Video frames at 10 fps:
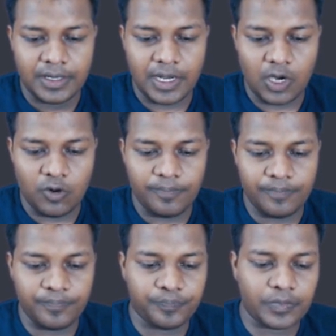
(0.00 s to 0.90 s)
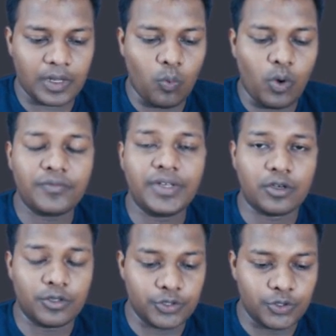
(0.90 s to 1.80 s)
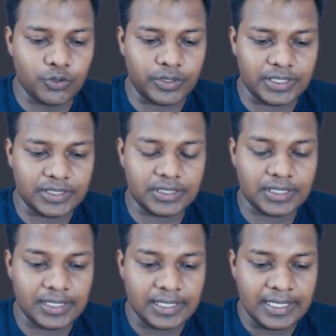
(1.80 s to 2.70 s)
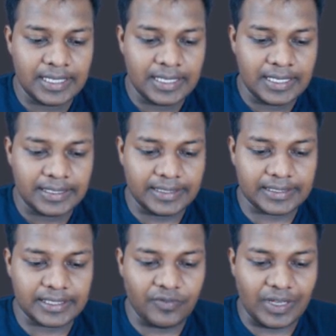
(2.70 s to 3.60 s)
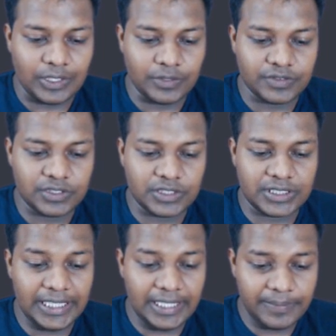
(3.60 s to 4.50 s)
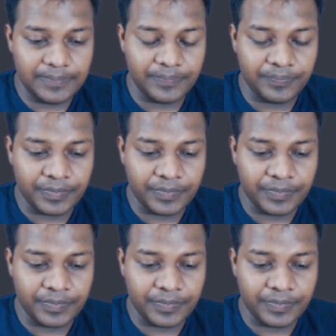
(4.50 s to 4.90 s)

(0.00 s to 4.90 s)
Now what we are going to do is, this is the value of C,